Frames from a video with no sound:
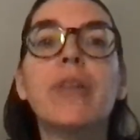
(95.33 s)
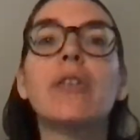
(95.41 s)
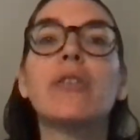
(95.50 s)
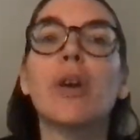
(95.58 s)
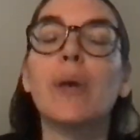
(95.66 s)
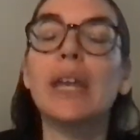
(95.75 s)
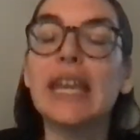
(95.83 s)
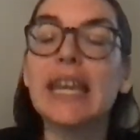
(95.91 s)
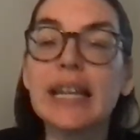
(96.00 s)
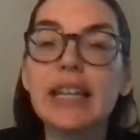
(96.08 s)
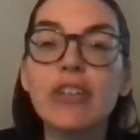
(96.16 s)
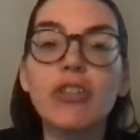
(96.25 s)
So in
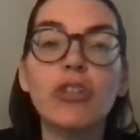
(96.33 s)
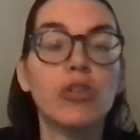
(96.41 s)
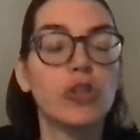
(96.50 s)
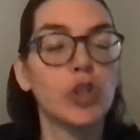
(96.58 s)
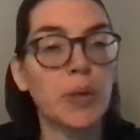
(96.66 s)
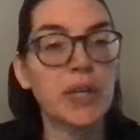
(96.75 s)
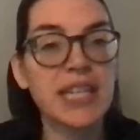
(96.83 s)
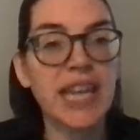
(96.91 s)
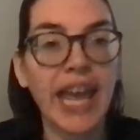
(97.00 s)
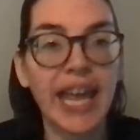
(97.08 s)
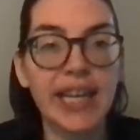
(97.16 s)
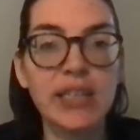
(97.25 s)
English, to
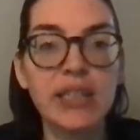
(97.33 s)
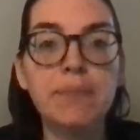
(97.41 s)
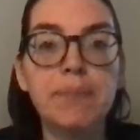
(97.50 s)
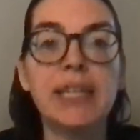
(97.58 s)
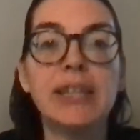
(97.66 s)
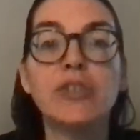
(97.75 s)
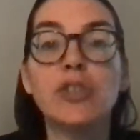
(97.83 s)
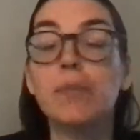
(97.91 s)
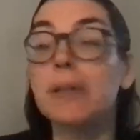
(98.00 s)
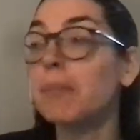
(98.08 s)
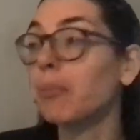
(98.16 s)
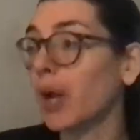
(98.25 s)
attend means to
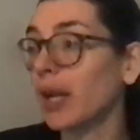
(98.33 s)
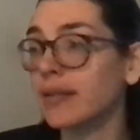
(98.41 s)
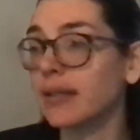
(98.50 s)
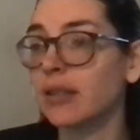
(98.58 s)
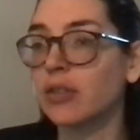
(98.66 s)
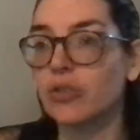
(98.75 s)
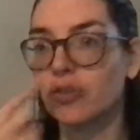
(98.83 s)
be present.